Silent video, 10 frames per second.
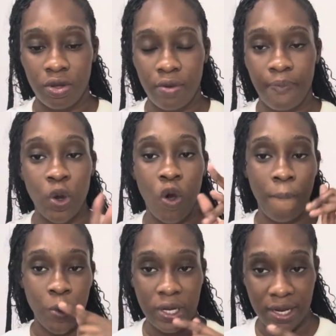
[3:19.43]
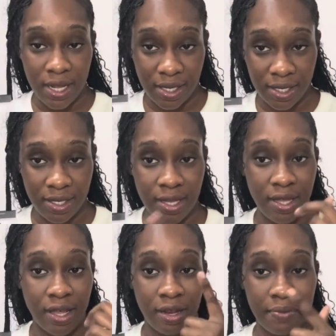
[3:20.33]
I'm gonna put this
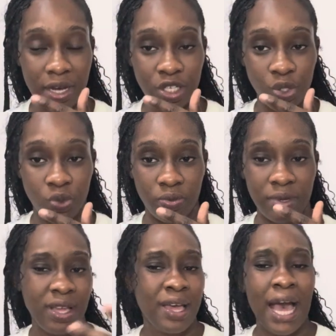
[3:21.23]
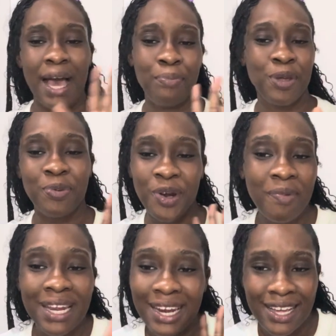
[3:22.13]
in the bathroom. And people,
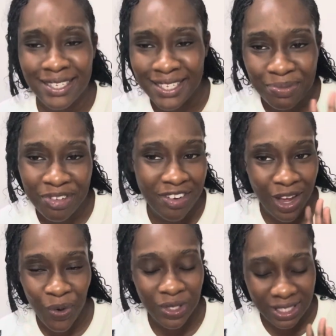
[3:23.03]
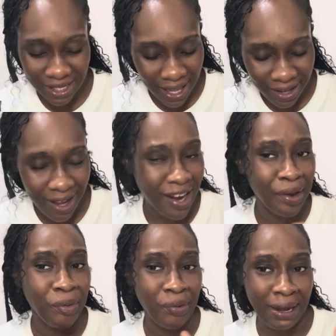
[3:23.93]
nobody now see me from outside or
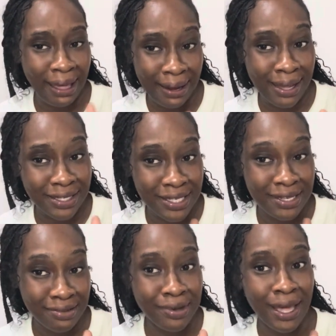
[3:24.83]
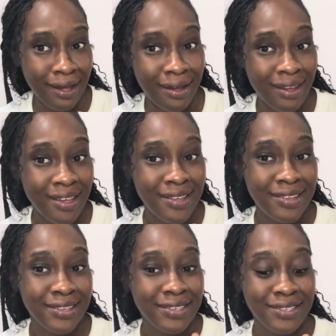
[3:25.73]
nothing like that. Okay?
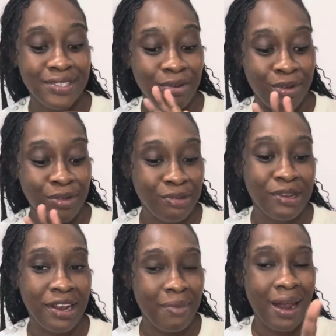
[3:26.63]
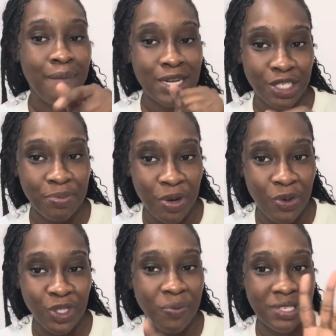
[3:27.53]
So nobody bash me
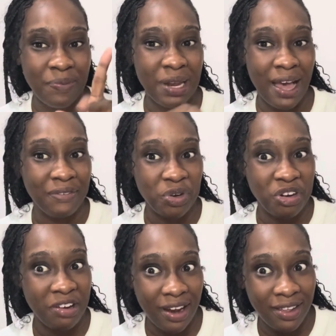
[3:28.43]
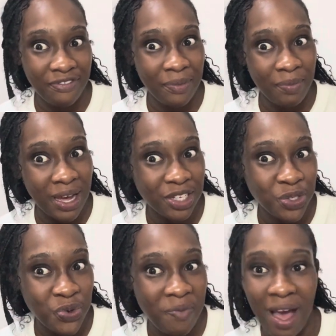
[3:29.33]
now. Me say I have no rod for my
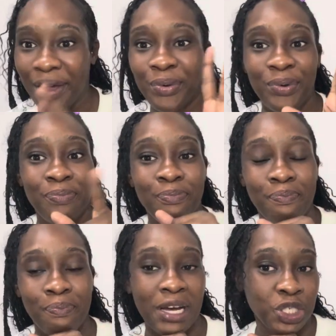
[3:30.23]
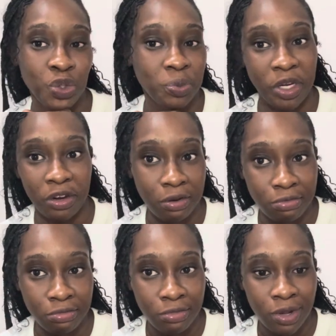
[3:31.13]
bathroom or no bathroom
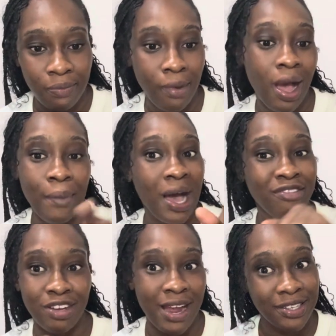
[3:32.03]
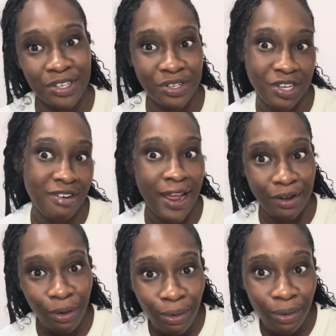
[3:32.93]
curtain, because I have it right here, so right
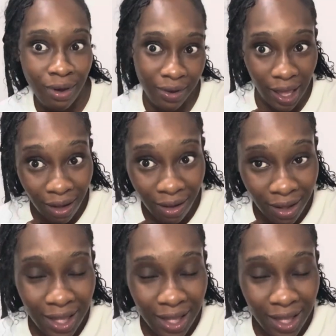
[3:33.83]
now. Okay?